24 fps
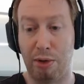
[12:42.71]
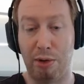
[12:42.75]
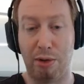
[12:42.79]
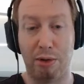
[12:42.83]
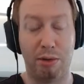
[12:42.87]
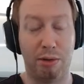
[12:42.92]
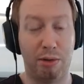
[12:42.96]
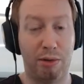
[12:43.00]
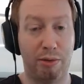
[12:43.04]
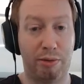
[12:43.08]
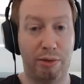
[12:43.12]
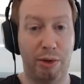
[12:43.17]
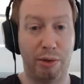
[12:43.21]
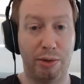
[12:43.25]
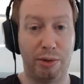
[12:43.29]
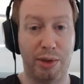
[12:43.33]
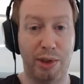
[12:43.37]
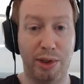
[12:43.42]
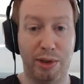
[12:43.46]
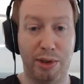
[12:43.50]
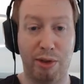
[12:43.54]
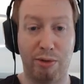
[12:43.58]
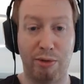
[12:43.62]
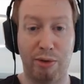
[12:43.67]
put all
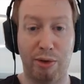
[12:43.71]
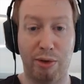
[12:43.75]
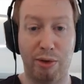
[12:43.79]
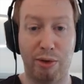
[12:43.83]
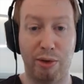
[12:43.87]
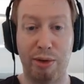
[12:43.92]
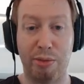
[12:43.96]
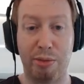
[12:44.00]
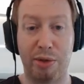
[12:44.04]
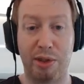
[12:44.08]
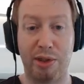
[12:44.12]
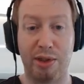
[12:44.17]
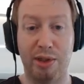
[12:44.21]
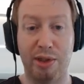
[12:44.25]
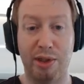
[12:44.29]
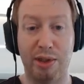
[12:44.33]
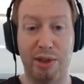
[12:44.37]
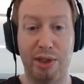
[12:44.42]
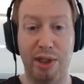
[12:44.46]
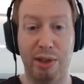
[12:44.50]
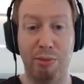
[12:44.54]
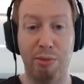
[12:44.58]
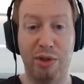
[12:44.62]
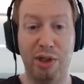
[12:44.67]
front-end software
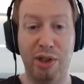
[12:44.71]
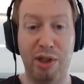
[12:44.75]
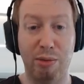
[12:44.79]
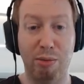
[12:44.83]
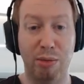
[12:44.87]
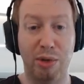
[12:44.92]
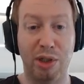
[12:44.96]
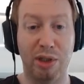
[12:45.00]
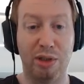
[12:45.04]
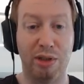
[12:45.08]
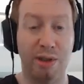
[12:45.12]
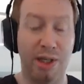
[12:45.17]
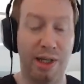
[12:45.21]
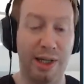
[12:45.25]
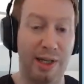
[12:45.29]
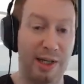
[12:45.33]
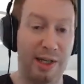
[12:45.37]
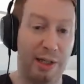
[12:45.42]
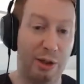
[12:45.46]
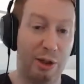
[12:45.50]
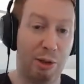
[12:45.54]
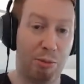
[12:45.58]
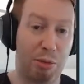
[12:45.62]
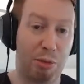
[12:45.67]
developers in the same team,
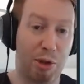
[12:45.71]
but